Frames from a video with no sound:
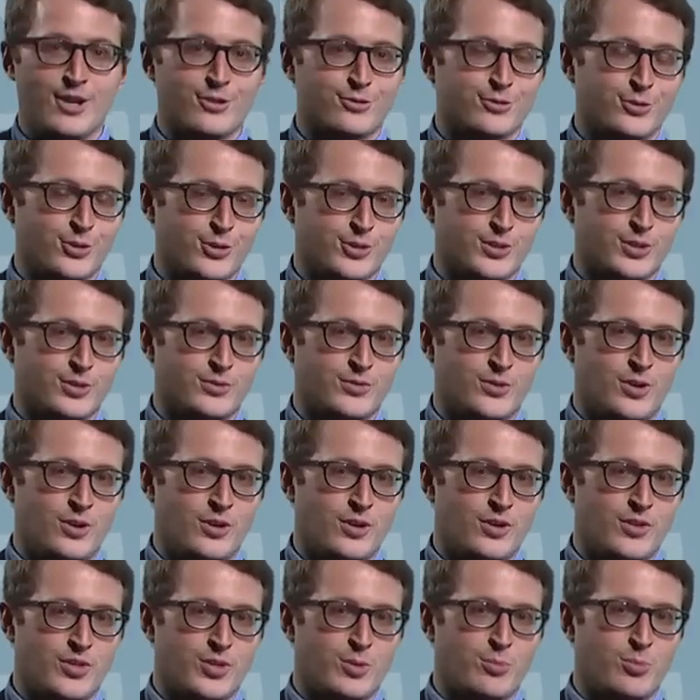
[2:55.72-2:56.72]
First of
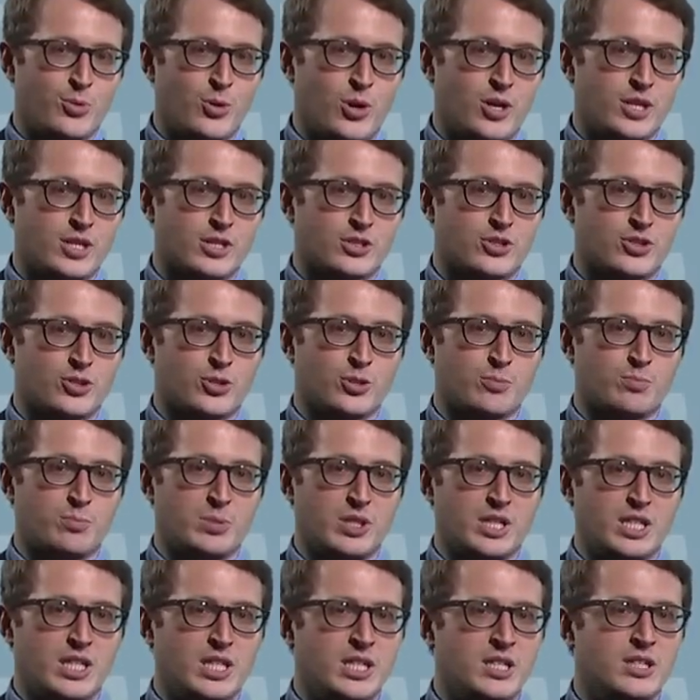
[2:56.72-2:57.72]
all, the product should
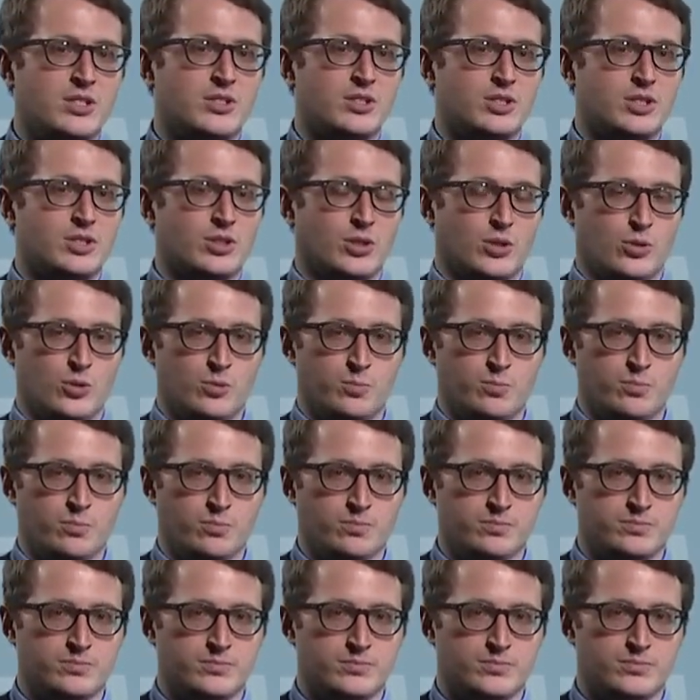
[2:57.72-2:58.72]
be easy to open.
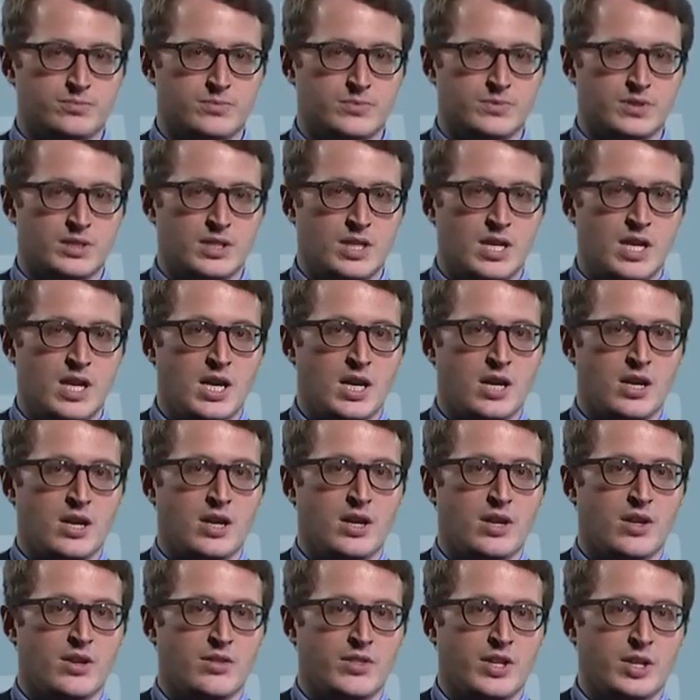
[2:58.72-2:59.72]

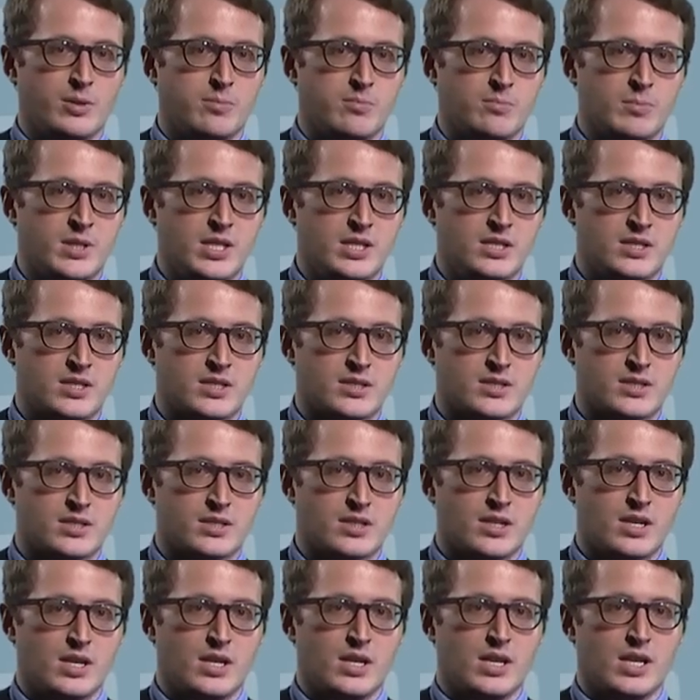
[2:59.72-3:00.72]
That means
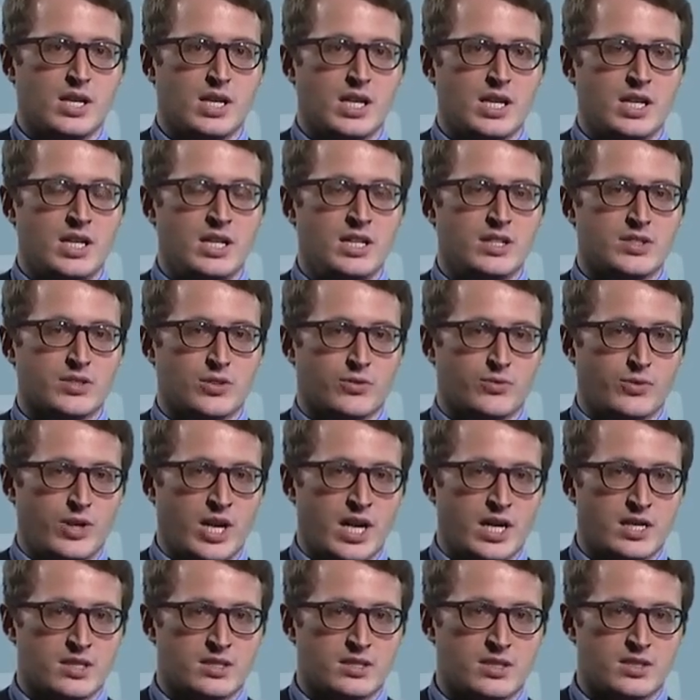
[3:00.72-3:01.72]
ease of
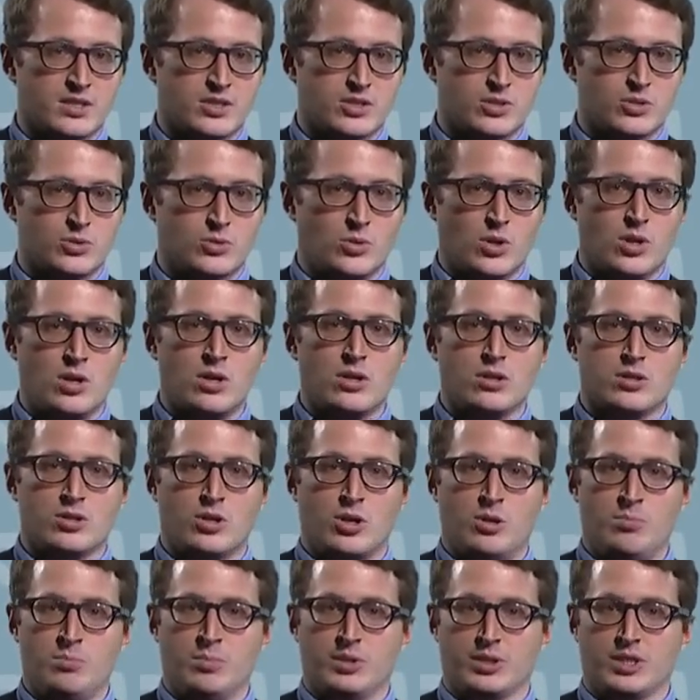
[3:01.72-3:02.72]
access to all
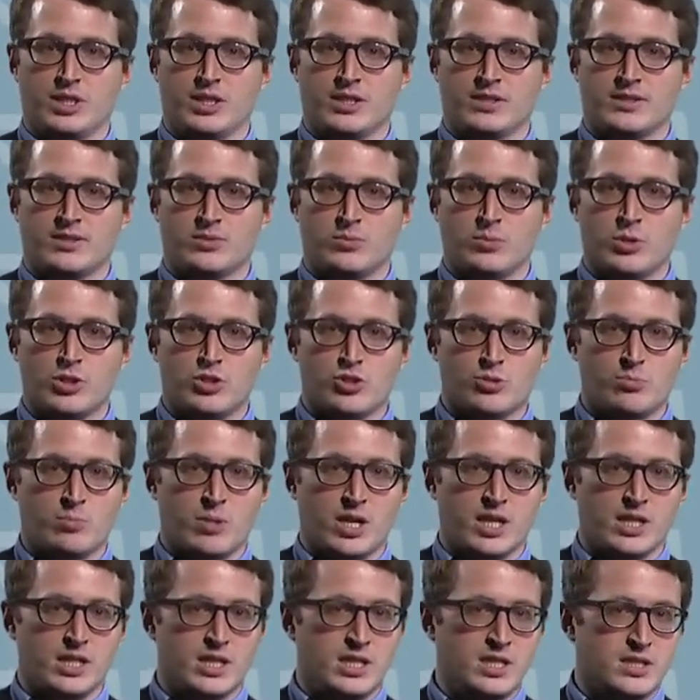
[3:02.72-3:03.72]
components which
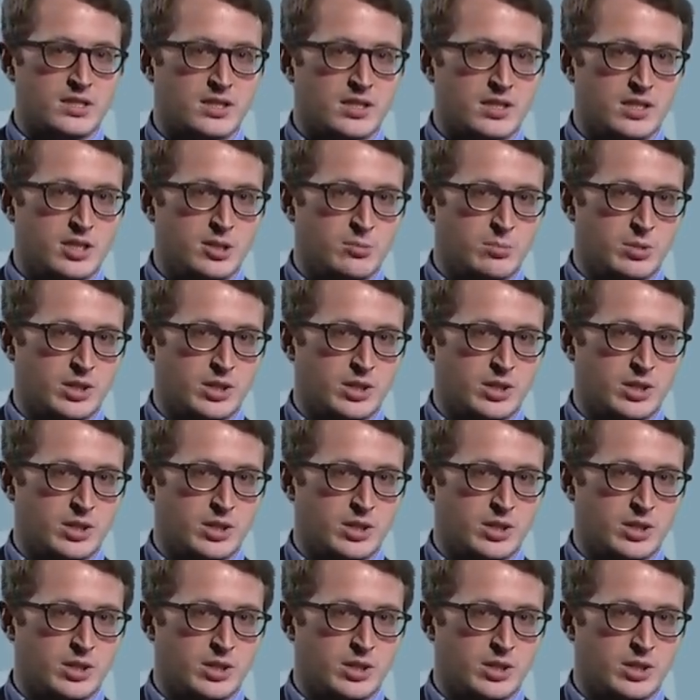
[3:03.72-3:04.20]
might easily